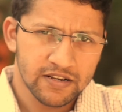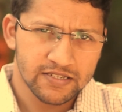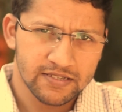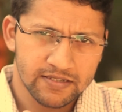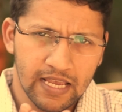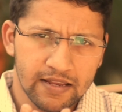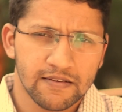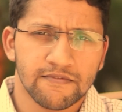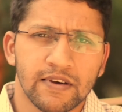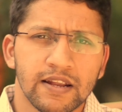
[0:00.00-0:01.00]

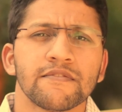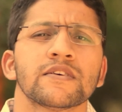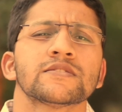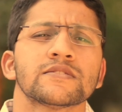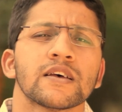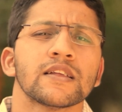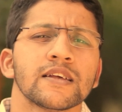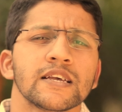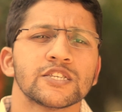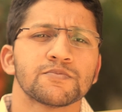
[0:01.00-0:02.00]
sun
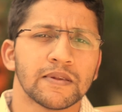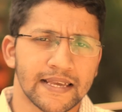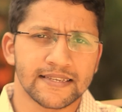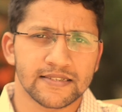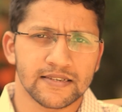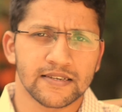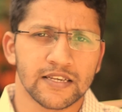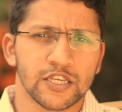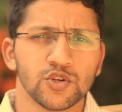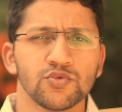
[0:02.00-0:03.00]
is placed,
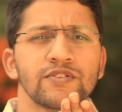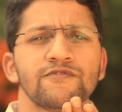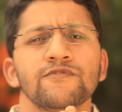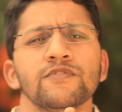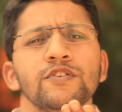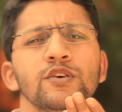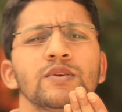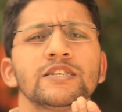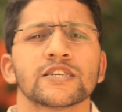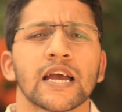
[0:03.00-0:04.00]
you
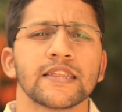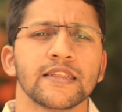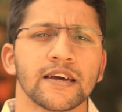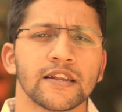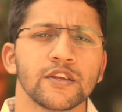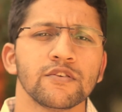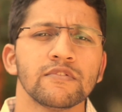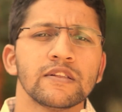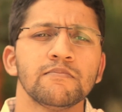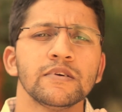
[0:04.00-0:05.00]
will shine there. You
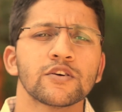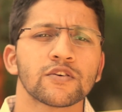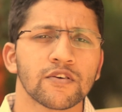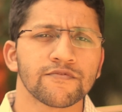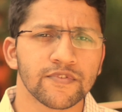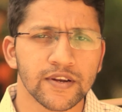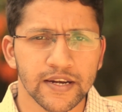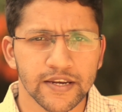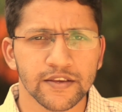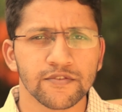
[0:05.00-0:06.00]
will be
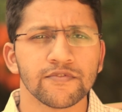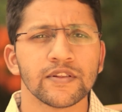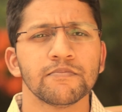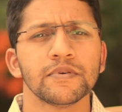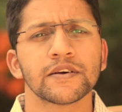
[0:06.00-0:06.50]
confident. You will be